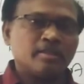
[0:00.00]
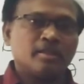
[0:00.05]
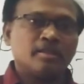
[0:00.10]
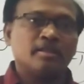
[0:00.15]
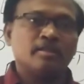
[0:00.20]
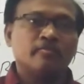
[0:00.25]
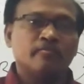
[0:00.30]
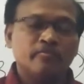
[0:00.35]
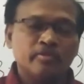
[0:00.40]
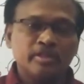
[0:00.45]

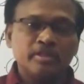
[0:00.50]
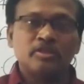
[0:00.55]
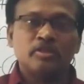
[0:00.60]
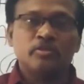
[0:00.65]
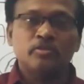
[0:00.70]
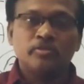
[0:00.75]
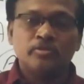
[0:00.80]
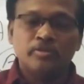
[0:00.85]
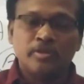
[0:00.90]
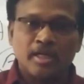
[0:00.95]
in which
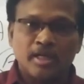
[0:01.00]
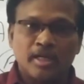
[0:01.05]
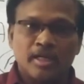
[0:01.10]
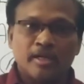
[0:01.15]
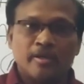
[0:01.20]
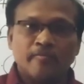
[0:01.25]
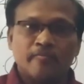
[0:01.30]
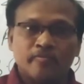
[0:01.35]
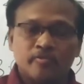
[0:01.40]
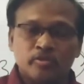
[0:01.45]
you
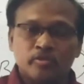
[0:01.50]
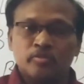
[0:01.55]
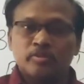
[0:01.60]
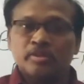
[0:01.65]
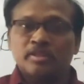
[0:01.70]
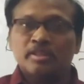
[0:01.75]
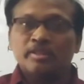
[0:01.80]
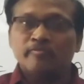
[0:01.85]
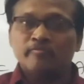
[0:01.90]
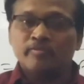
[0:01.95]
have to
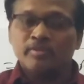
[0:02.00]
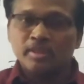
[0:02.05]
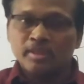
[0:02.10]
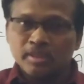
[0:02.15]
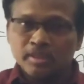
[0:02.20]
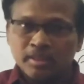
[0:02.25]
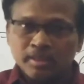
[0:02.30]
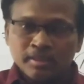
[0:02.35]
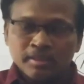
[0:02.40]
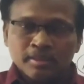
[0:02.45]
give
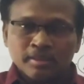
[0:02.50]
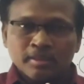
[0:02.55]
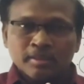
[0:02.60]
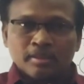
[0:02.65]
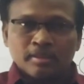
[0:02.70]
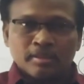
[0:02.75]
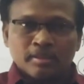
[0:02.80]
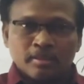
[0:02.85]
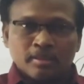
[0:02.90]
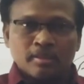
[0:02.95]
the
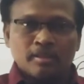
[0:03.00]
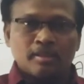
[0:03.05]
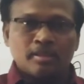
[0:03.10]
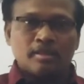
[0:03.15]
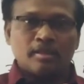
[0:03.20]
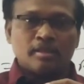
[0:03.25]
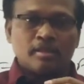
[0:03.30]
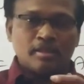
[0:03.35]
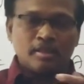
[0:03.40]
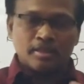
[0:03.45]

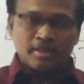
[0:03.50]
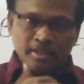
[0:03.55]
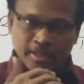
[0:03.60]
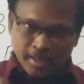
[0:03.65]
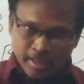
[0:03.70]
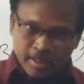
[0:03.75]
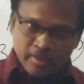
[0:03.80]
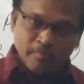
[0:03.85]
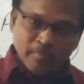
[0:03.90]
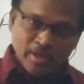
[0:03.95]

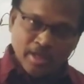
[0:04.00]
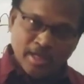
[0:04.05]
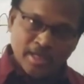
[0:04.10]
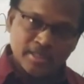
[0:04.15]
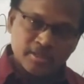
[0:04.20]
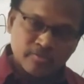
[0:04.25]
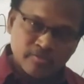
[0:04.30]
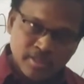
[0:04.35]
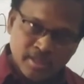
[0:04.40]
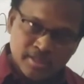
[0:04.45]
time
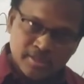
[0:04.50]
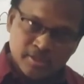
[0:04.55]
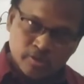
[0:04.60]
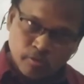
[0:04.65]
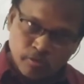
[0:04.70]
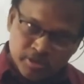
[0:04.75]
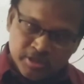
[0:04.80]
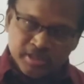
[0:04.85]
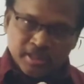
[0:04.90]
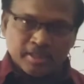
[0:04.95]
as well as
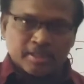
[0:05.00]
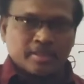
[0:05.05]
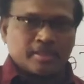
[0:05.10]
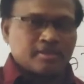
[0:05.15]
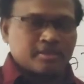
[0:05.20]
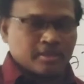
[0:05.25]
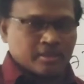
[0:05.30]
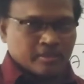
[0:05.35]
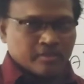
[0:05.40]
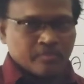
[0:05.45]

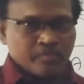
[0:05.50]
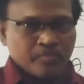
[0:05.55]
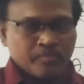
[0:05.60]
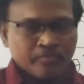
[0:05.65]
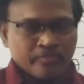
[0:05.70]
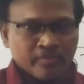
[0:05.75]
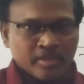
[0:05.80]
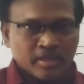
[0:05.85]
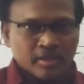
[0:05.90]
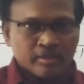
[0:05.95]
concentration.
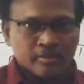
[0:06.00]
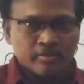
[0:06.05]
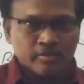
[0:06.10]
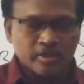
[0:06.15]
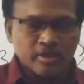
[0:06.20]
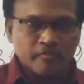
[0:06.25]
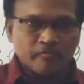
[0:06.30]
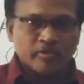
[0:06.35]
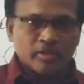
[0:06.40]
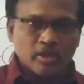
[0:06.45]

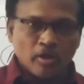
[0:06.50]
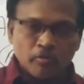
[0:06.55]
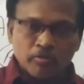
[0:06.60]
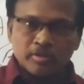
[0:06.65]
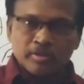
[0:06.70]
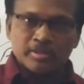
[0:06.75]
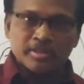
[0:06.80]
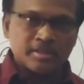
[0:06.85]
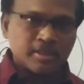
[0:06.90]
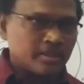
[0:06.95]
Because without
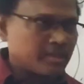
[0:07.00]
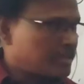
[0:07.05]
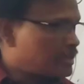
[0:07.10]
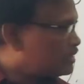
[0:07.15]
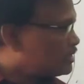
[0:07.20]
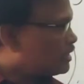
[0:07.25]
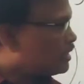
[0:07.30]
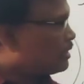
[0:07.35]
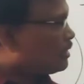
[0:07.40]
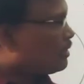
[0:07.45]

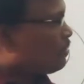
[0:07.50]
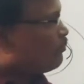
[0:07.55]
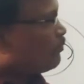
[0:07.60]
concentration,